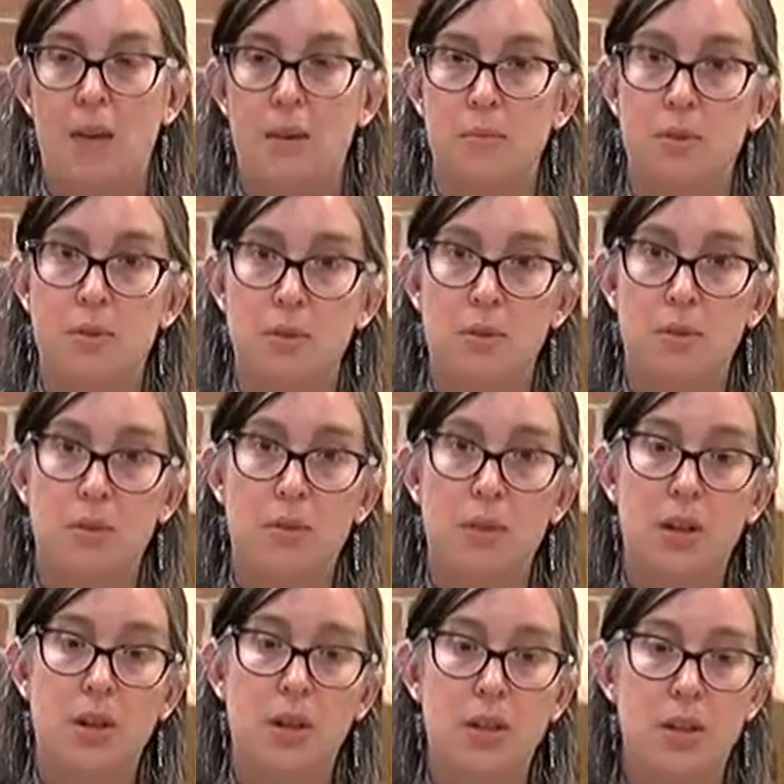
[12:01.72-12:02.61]
So
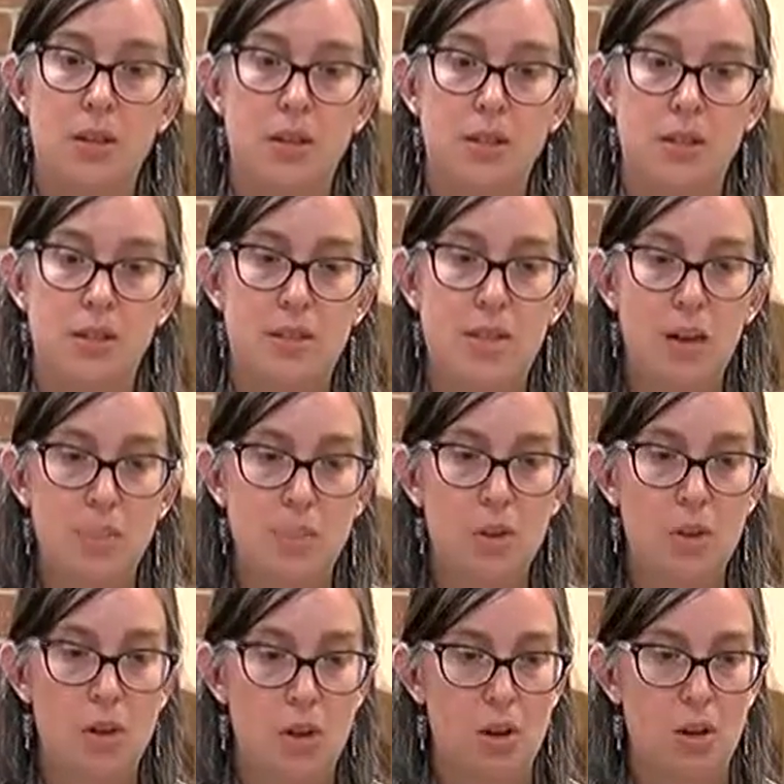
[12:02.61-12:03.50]
state
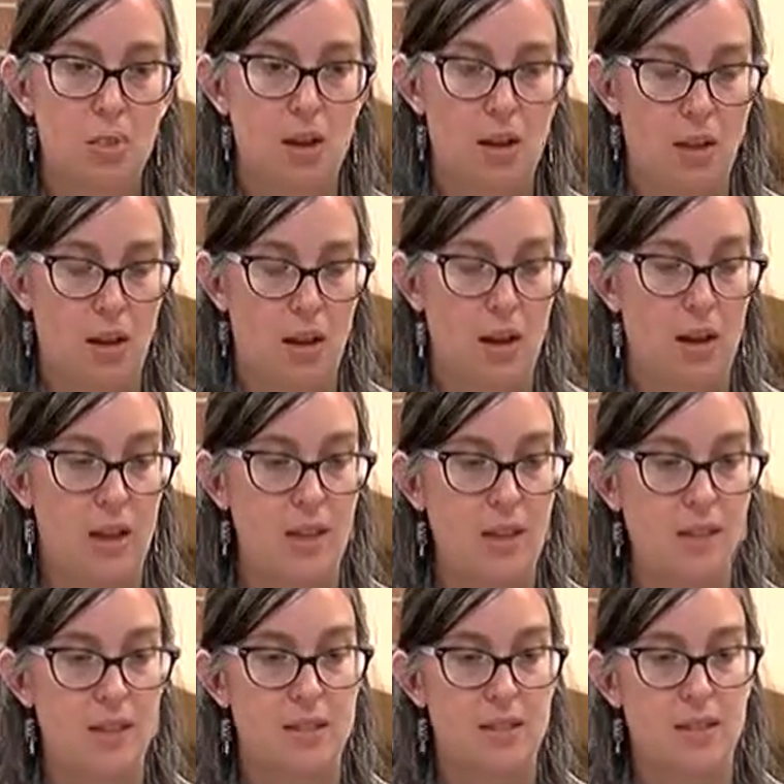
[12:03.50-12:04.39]
procurement law
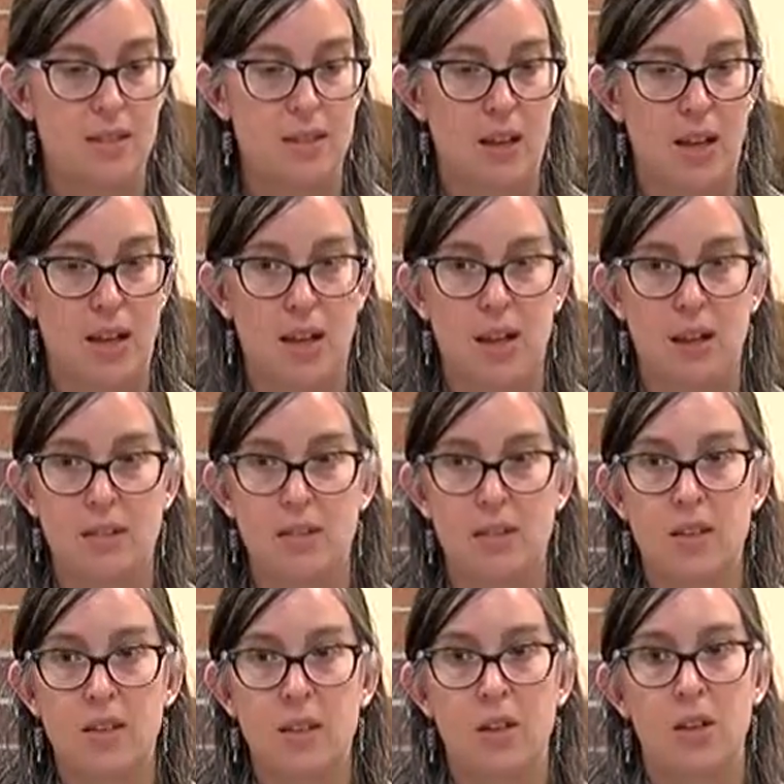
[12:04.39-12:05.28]
is
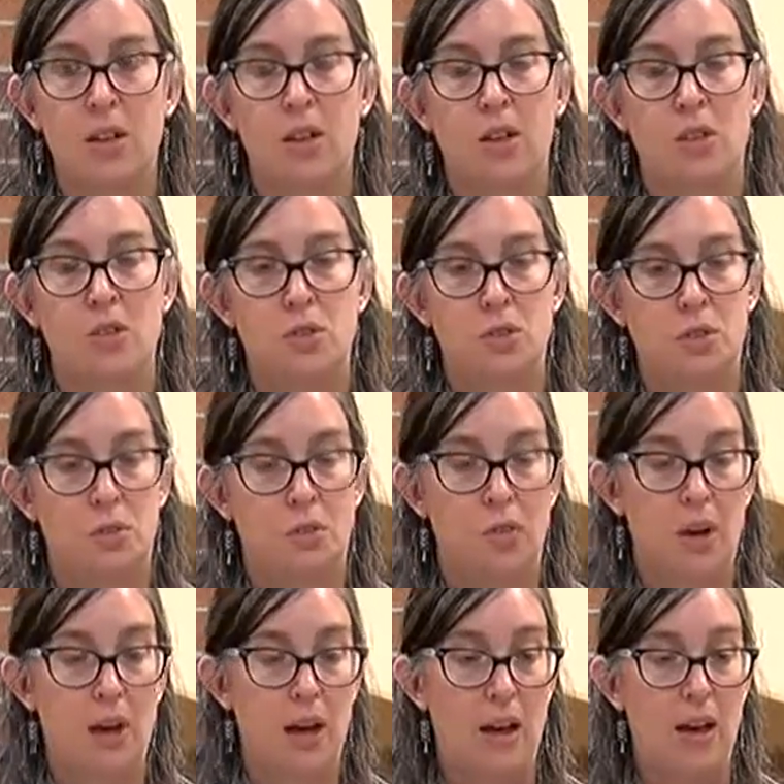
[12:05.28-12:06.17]
designed
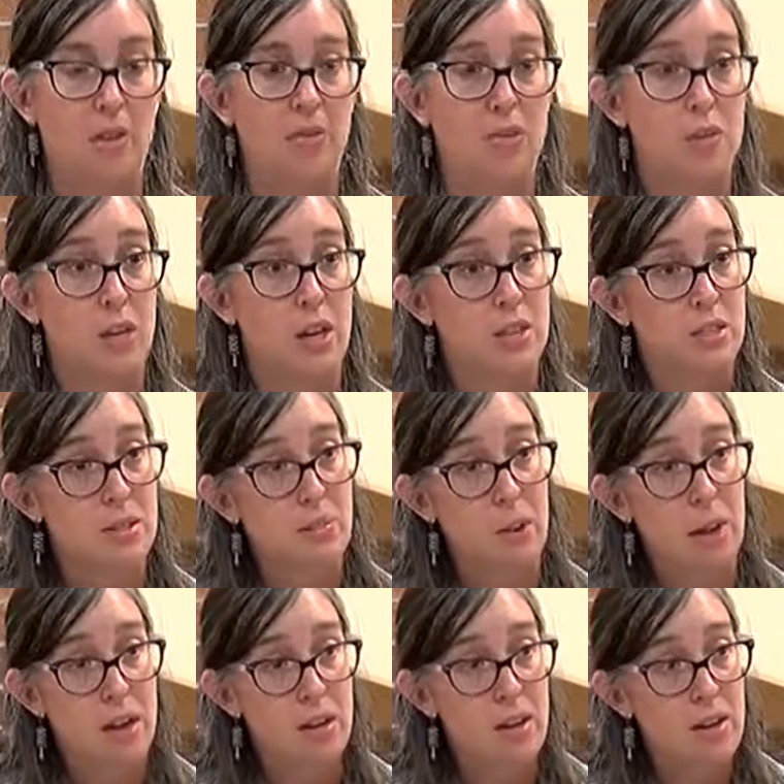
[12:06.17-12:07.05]
to have
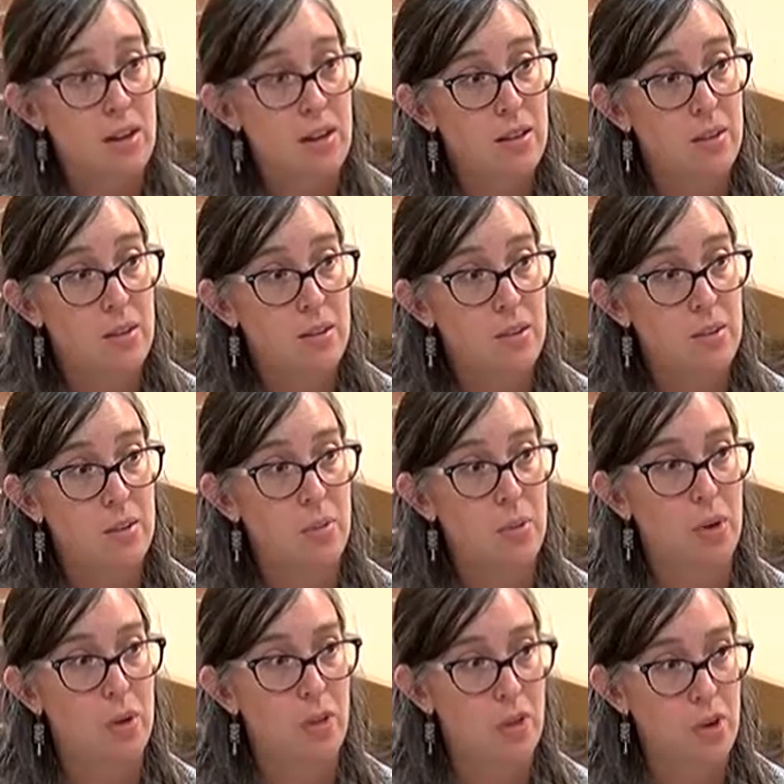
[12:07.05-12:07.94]
transparent
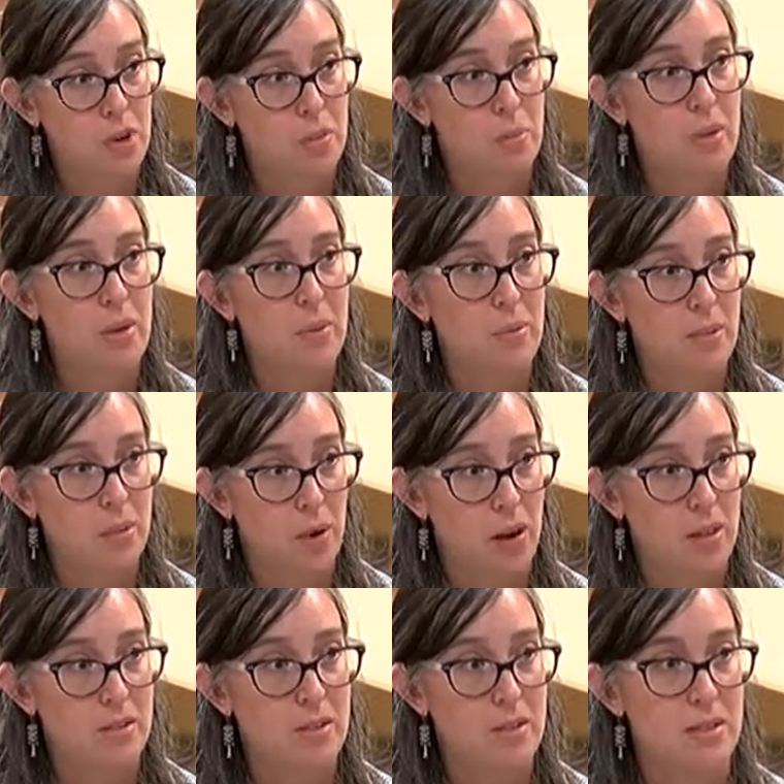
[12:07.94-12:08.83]
procurement
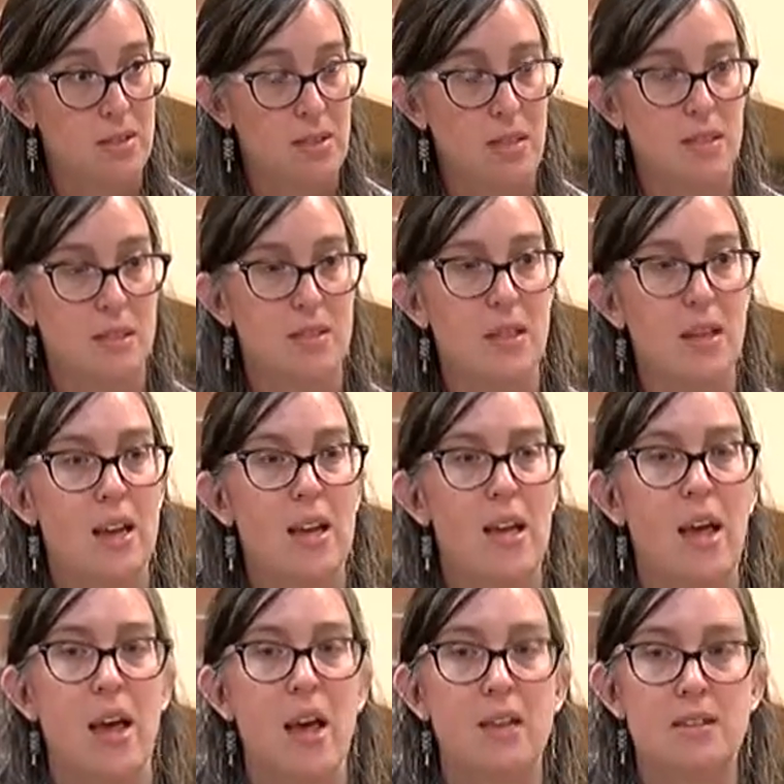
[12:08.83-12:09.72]
processes
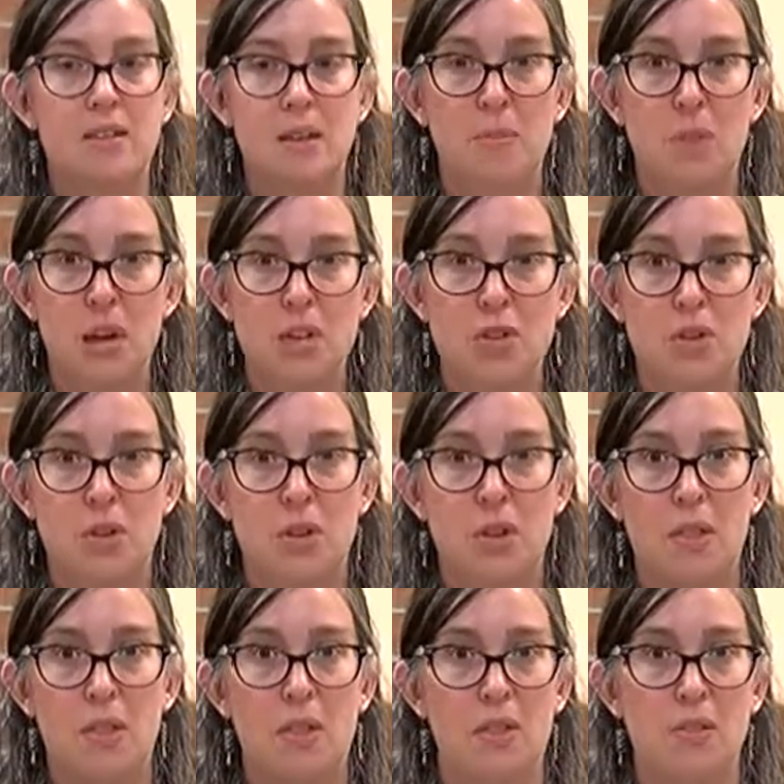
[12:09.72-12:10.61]
and to make sure
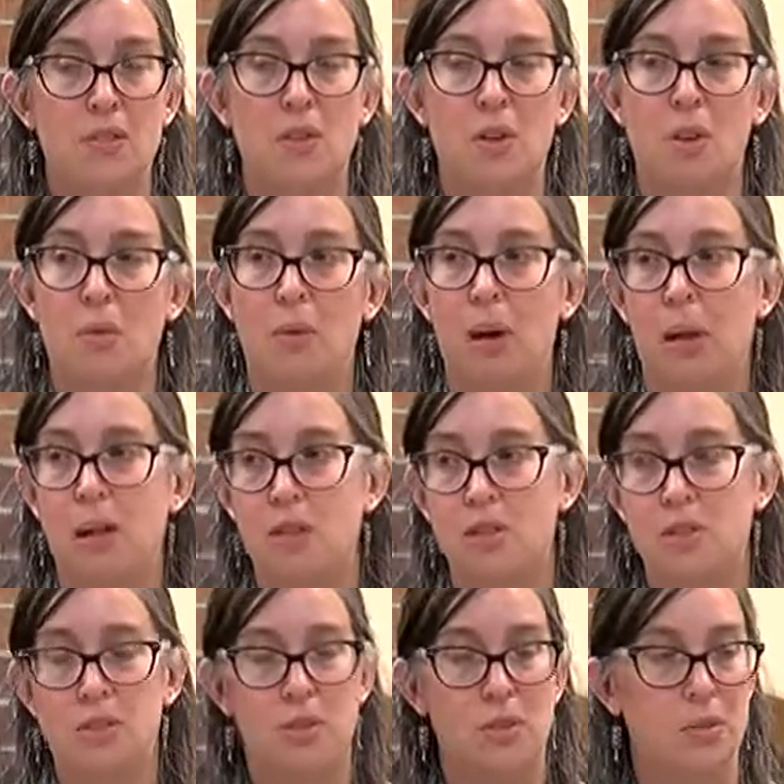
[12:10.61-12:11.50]
that there's no
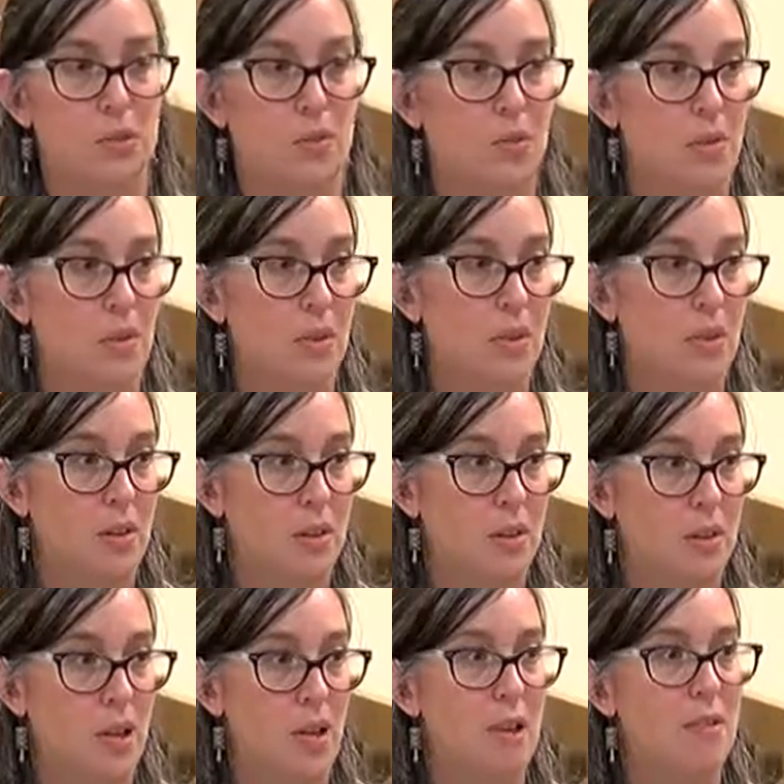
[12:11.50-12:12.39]
undue
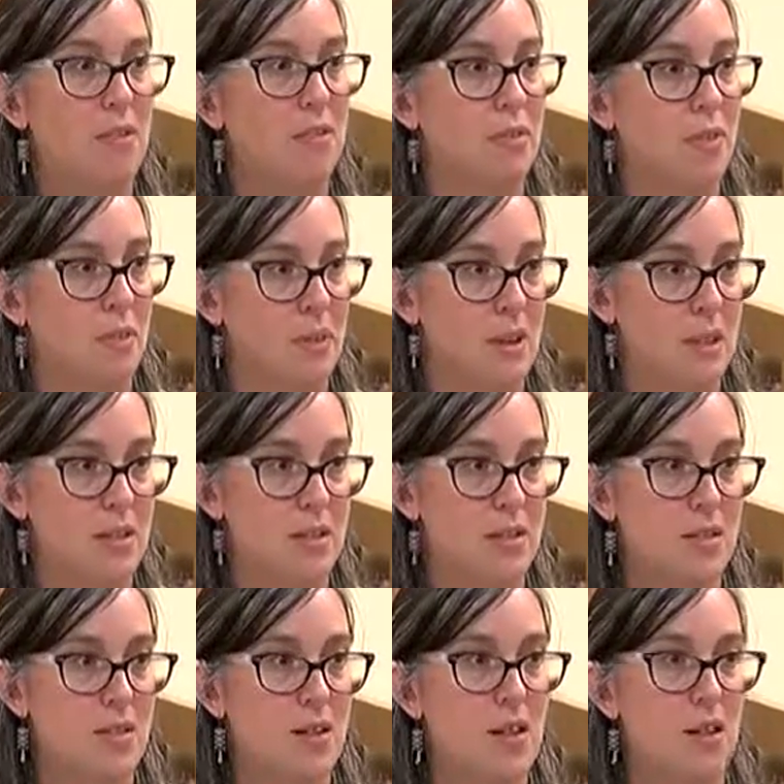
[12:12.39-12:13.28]

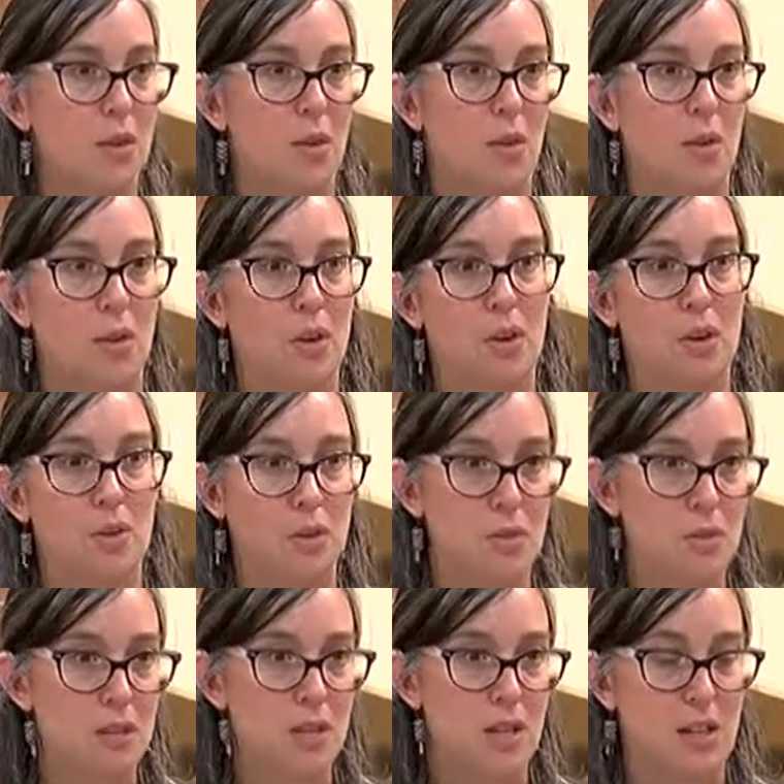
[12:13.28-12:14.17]
influence or
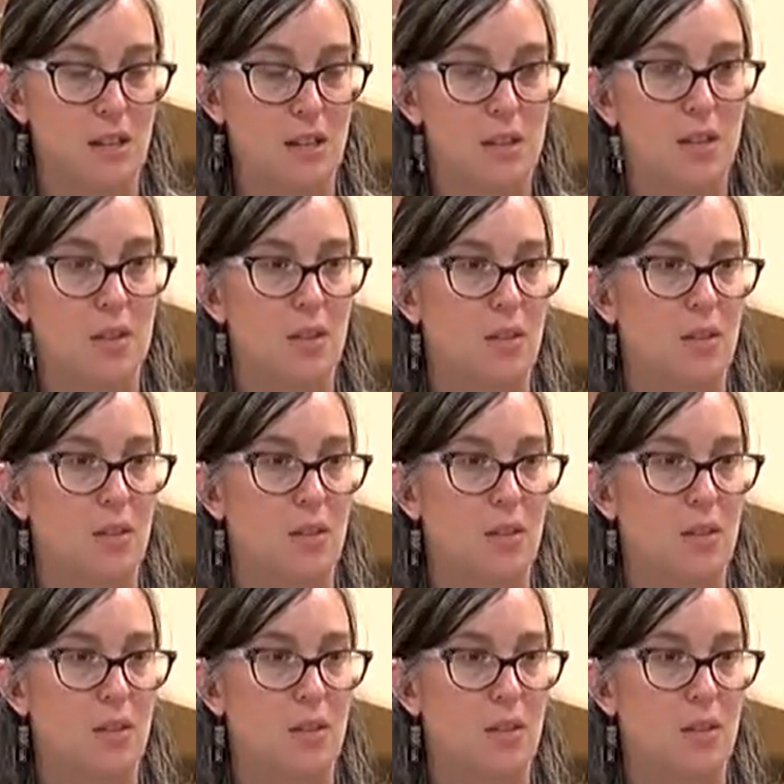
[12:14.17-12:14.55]
collusion,